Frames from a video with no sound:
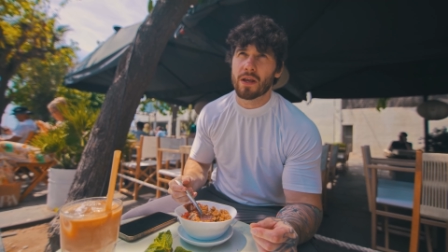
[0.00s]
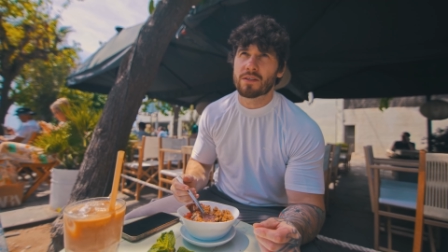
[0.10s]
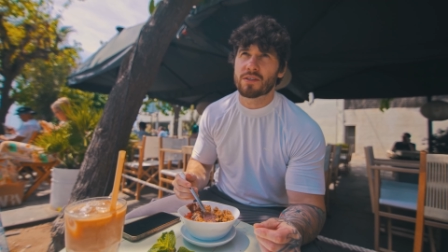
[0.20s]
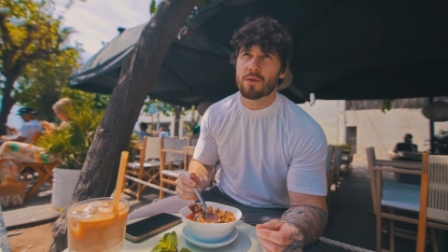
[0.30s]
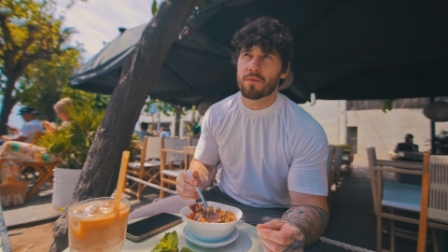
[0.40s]

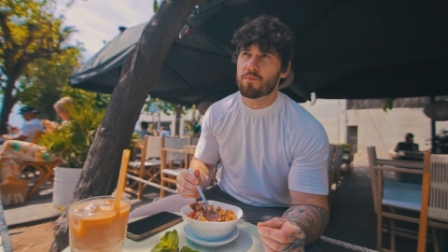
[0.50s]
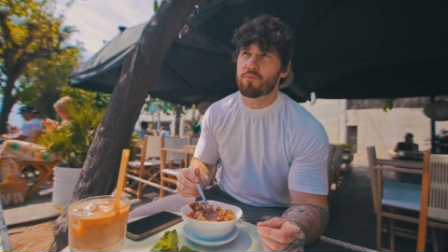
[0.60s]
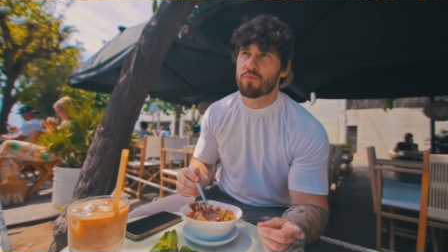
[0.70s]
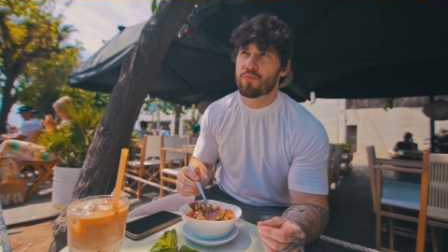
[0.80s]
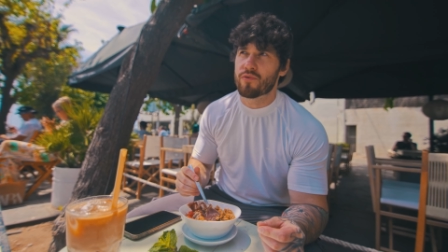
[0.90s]
It's a
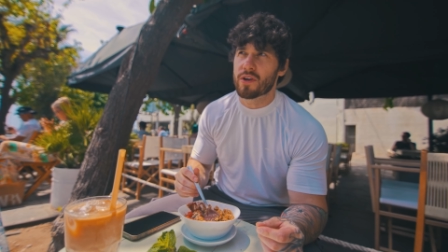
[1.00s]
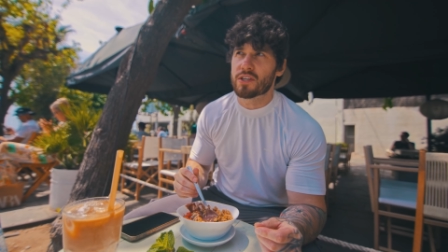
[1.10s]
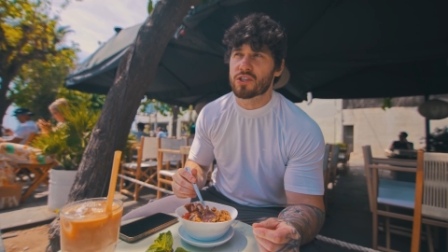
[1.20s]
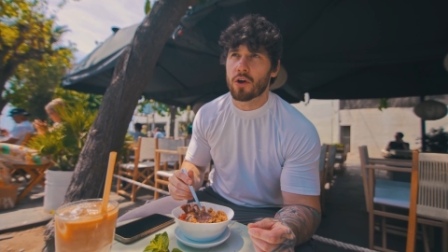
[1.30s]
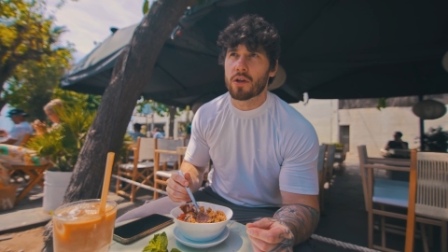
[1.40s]
pretty
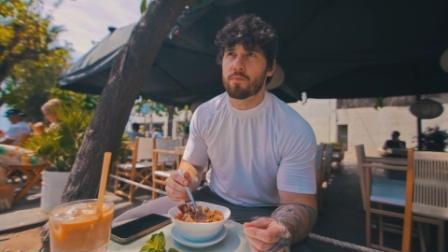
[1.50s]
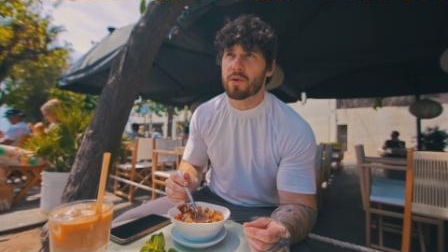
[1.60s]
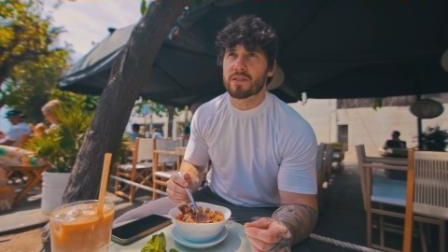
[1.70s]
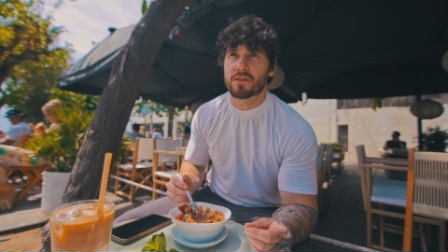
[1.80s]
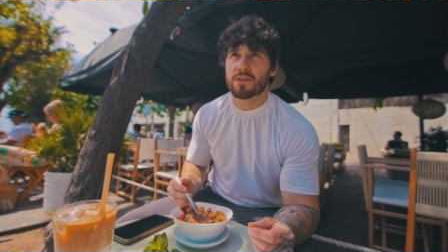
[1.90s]
solid
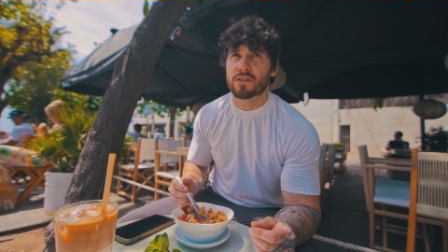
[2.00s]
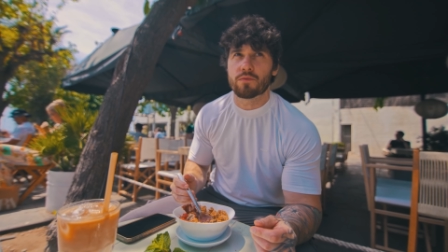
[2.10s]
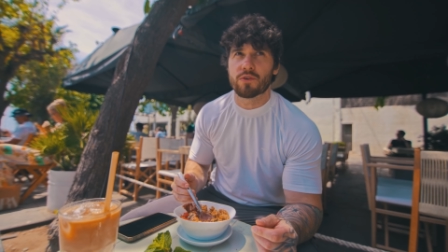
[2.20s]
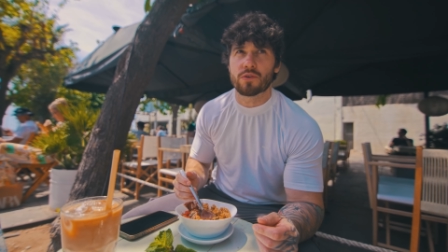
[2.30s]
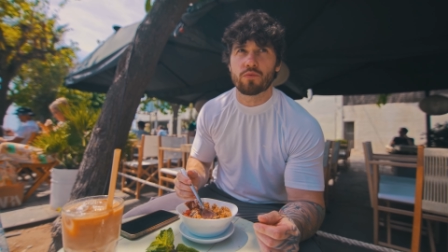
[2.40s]
business,
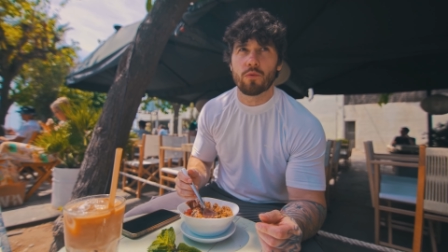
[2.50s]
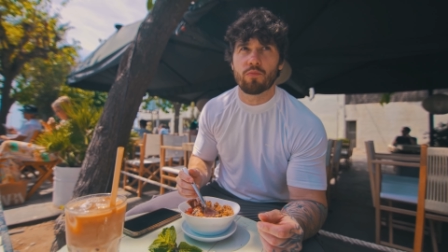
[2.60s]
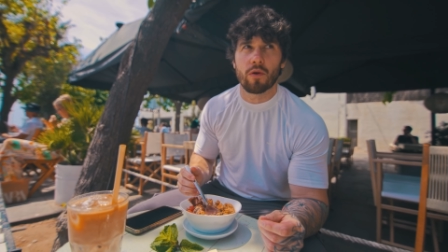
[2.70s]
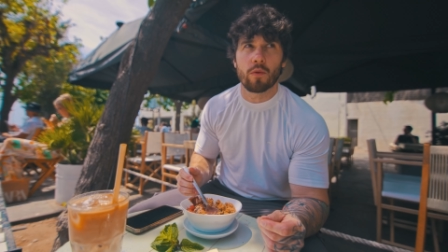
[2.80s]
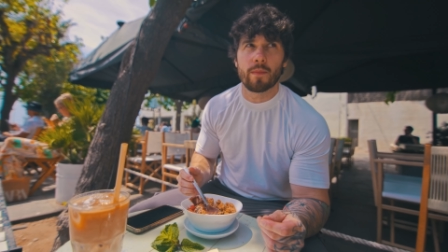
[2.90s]
which we'll
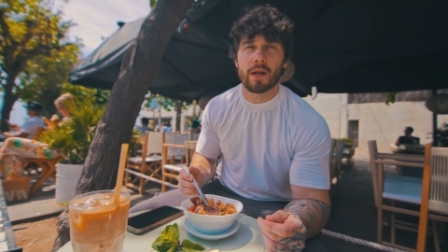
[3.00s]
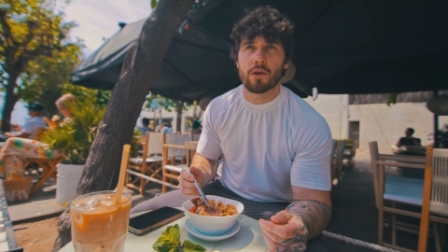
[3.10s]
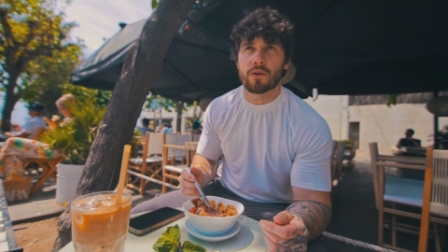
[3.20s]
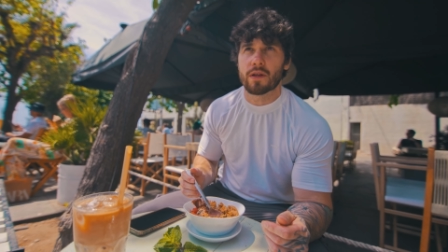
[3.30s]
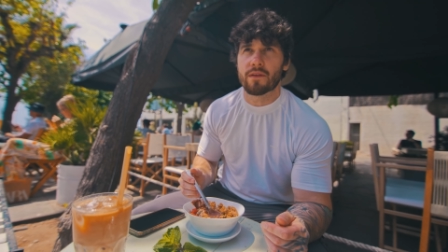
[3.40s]
probably be
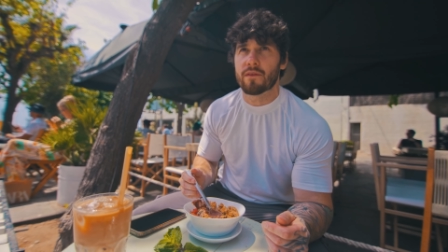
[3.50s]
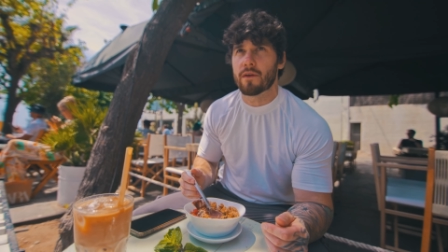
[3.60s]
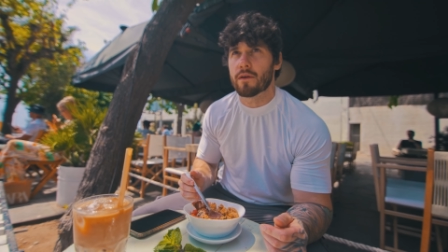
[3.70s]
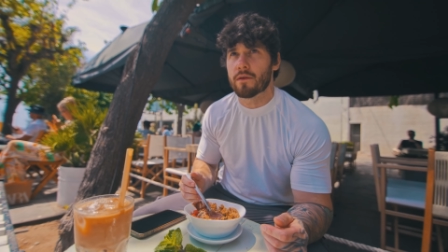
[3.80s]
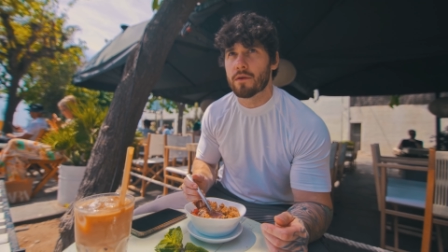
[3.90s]
looking
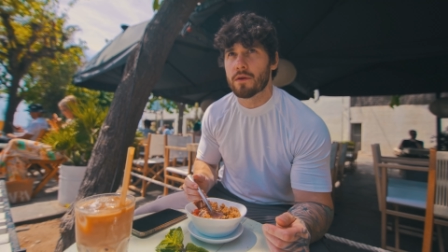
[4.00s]
to